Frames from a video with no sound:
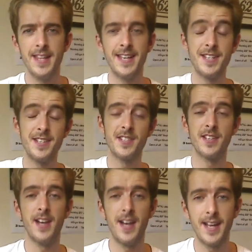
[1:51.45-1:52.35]
This
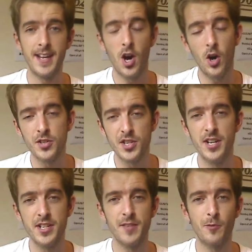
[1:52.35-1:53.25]
is a
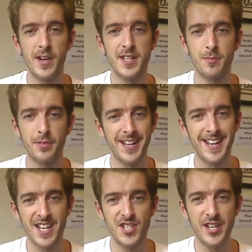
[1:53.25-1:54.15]
alternative way to
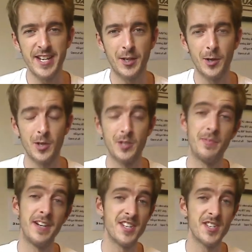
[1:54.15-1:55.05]
play a G chord,
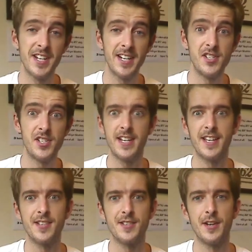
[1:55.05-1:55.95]
but it's still a
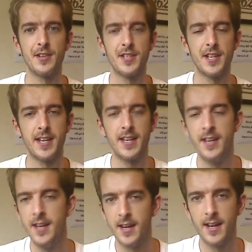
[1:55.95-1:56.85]
G. It's not a,
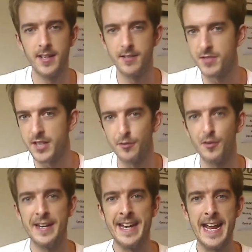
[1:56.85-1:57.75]
a
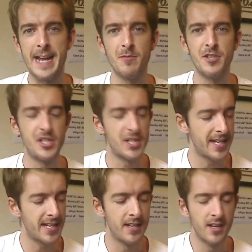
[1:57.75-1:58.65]
different named G.